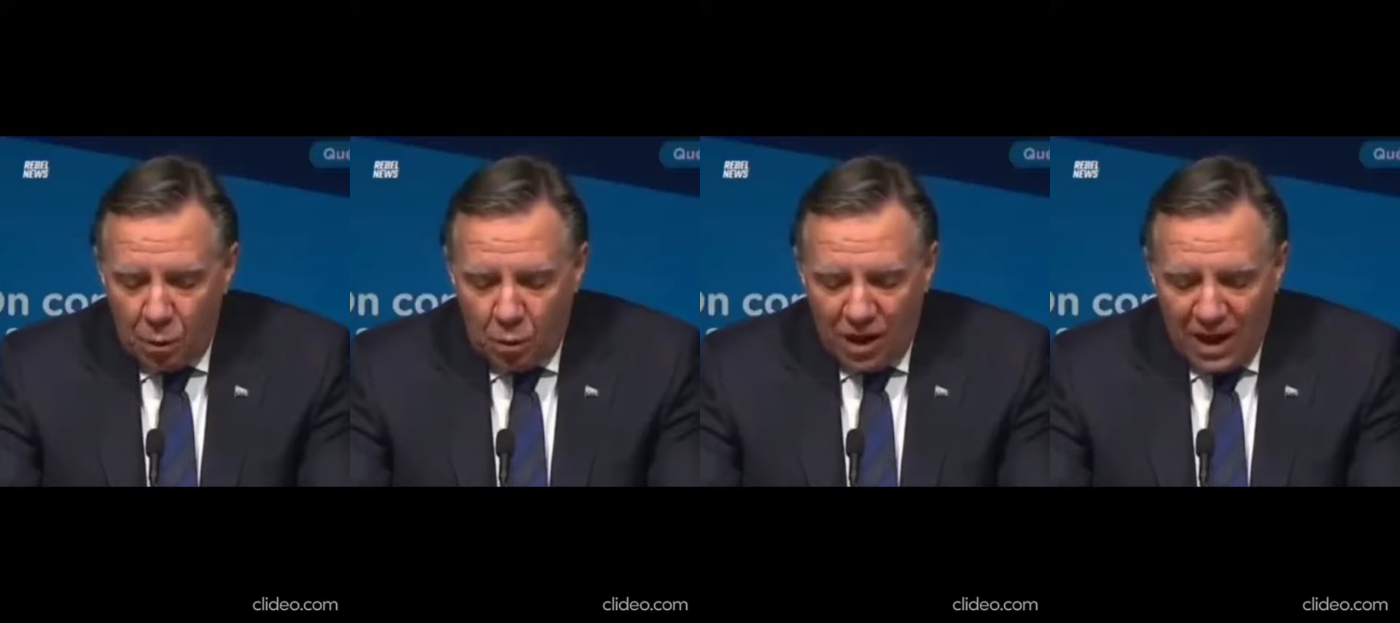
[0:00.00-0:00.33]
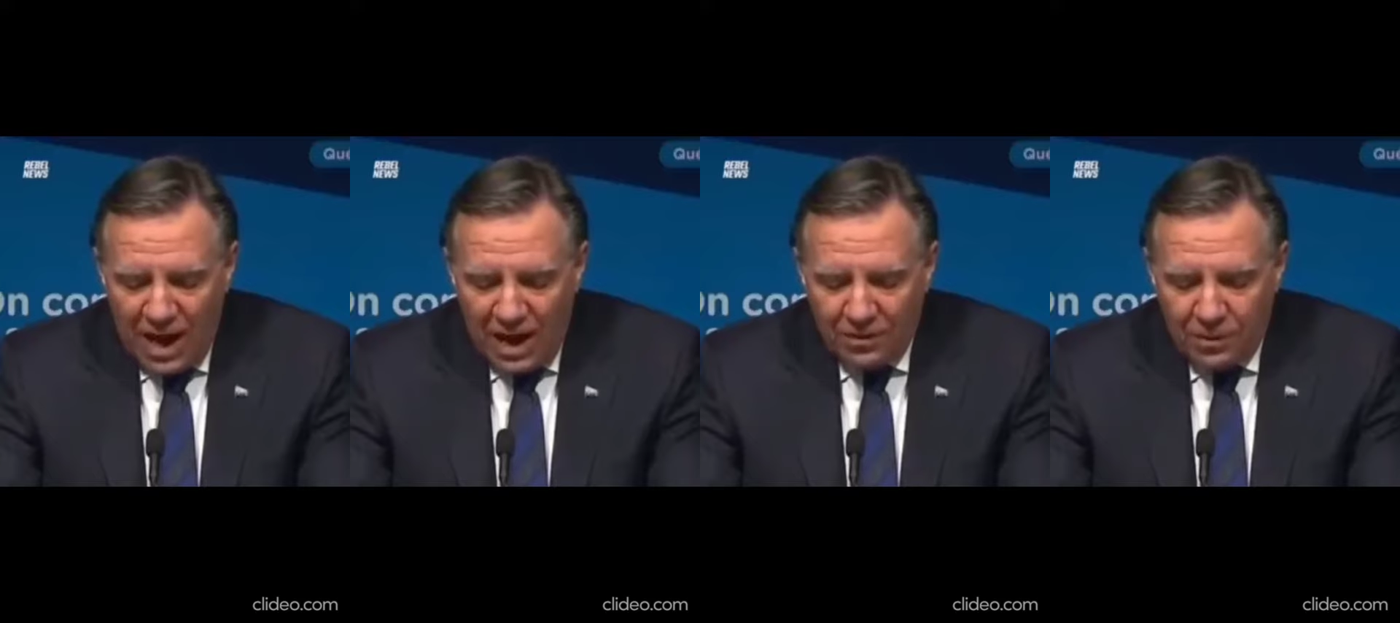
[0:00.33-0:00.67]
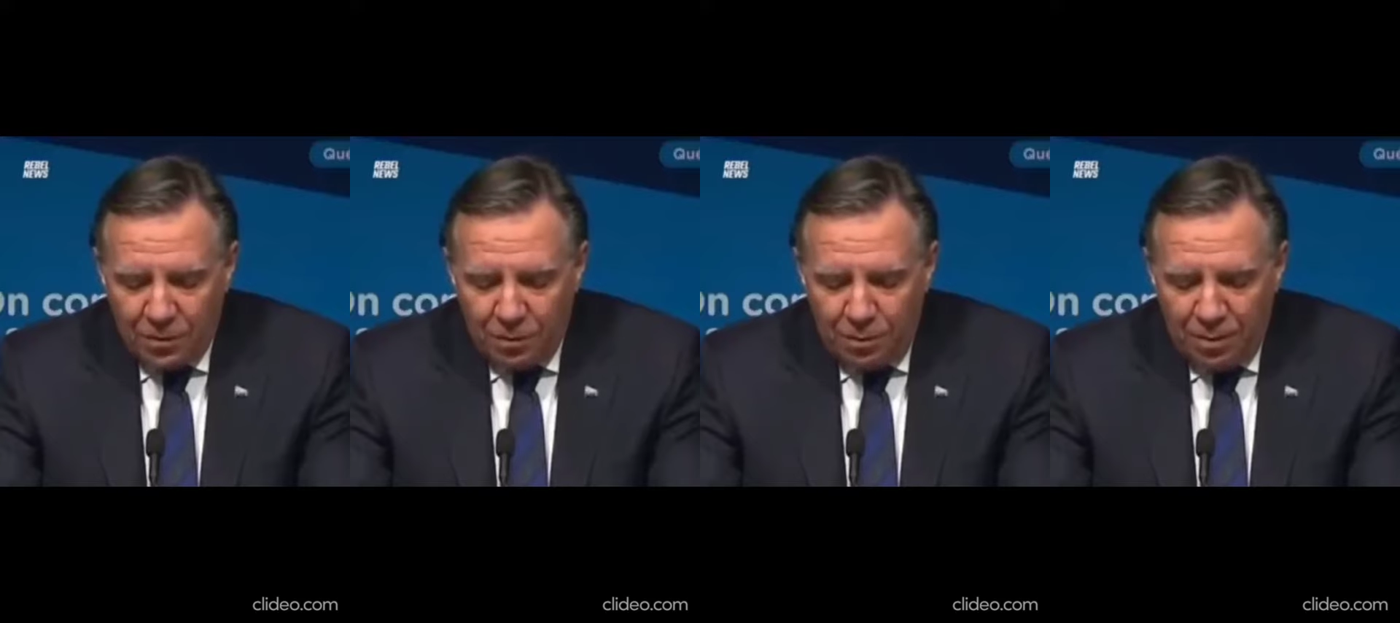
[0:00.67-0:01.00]
will
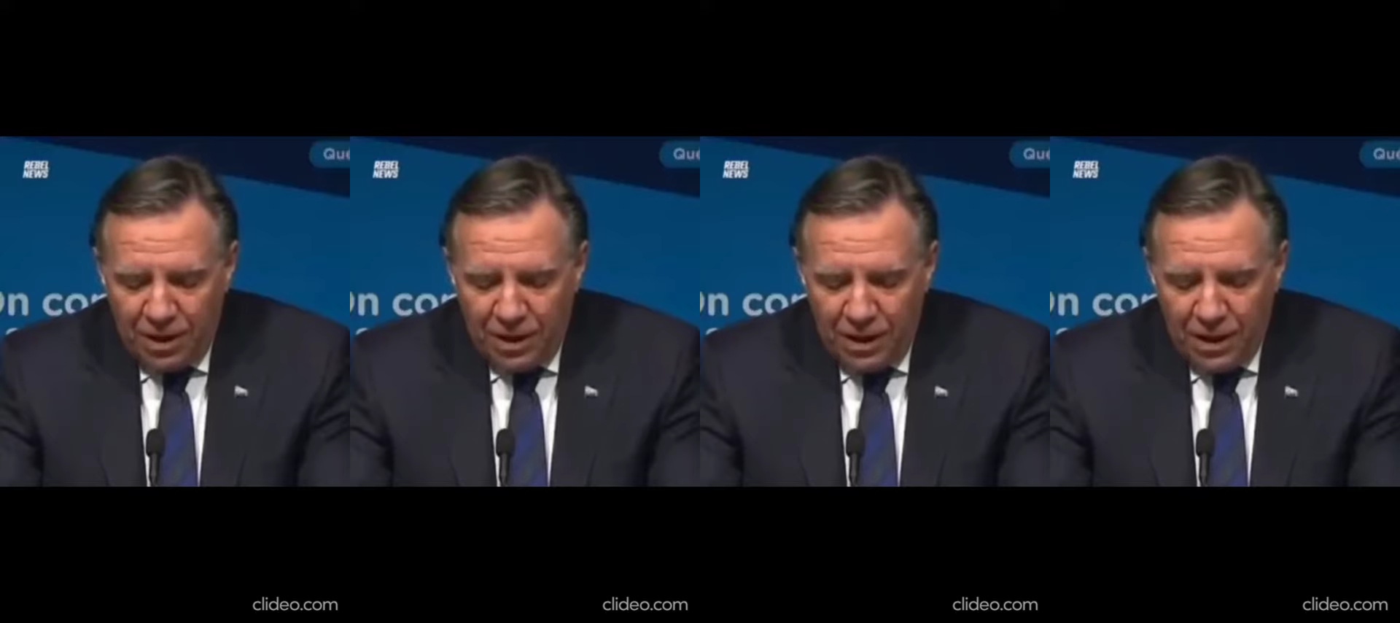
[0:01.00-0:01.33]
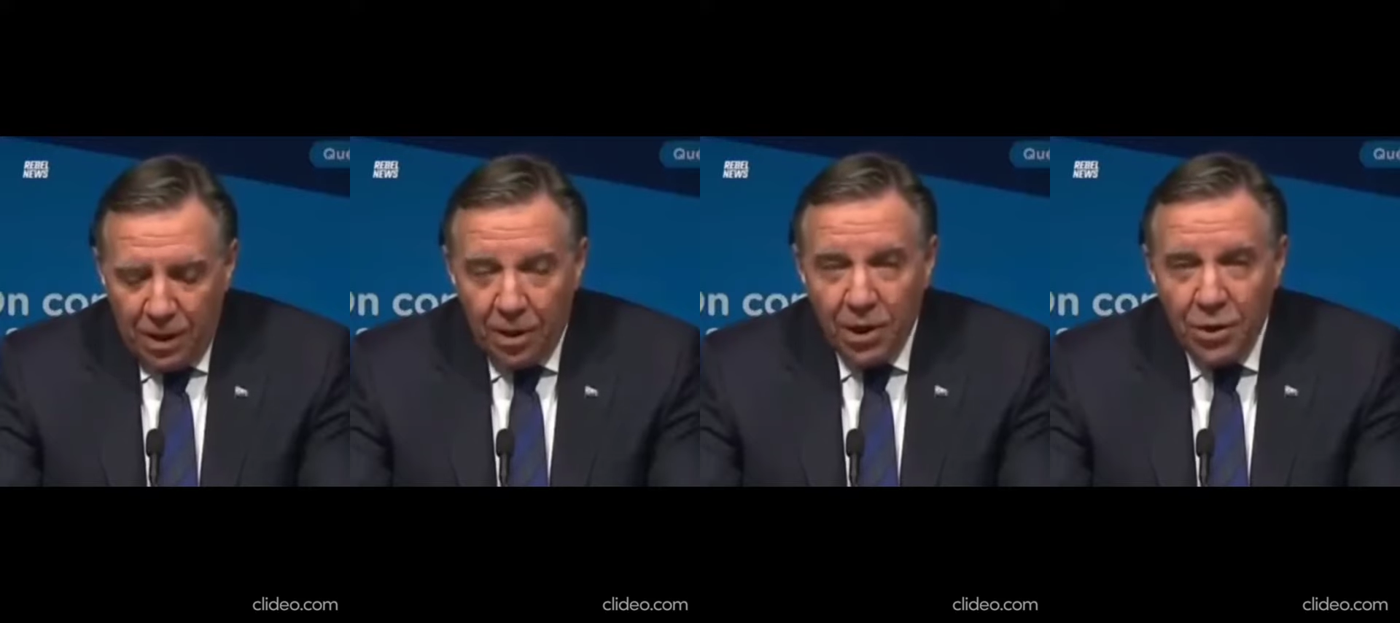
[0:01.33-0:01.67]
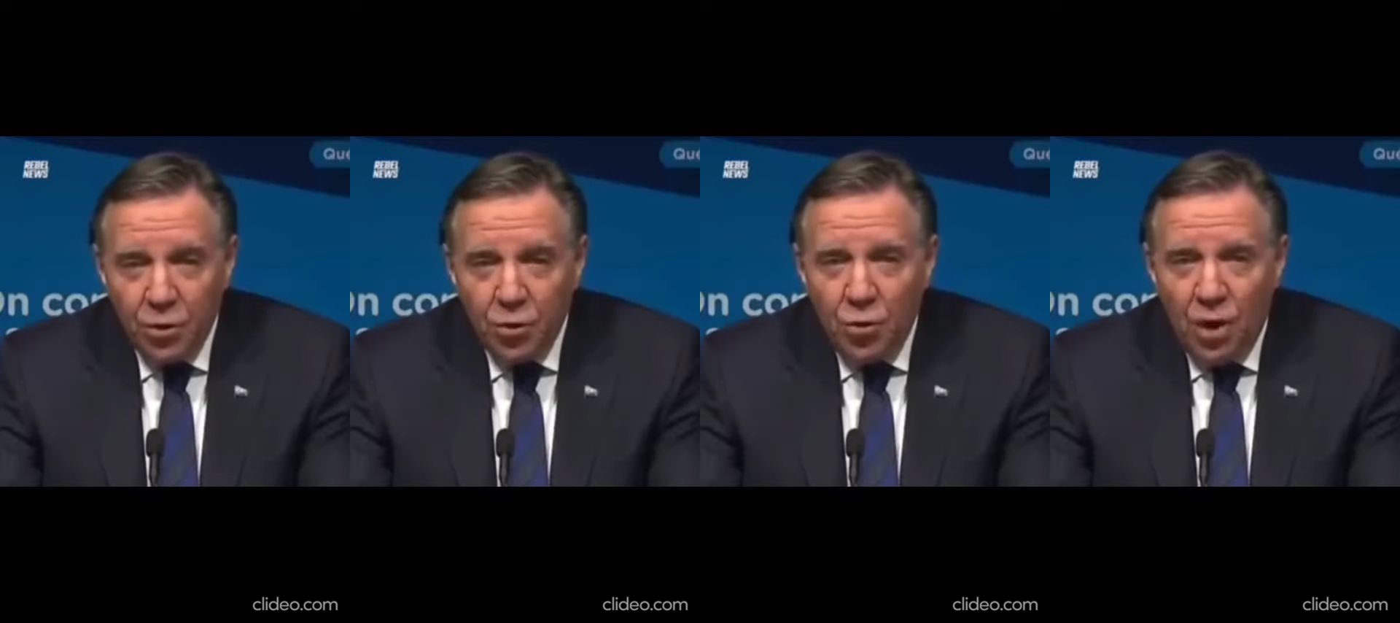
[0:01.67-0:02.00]
have to pay a
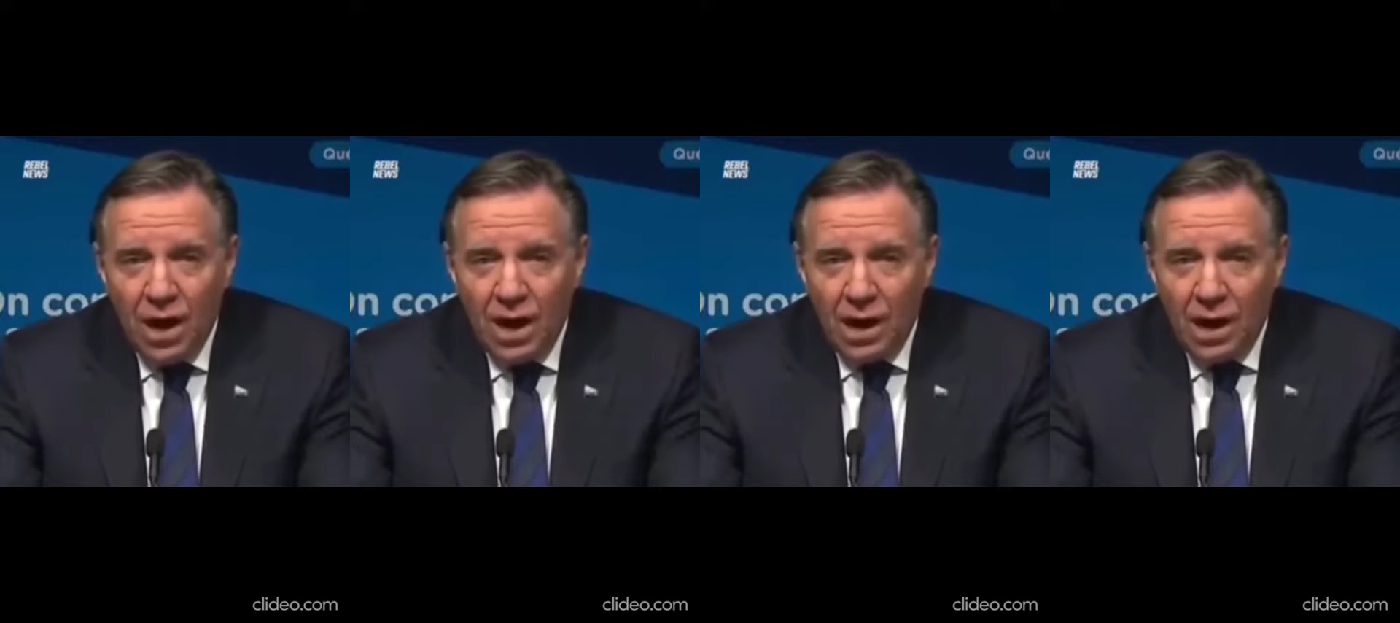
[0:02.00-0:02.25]
new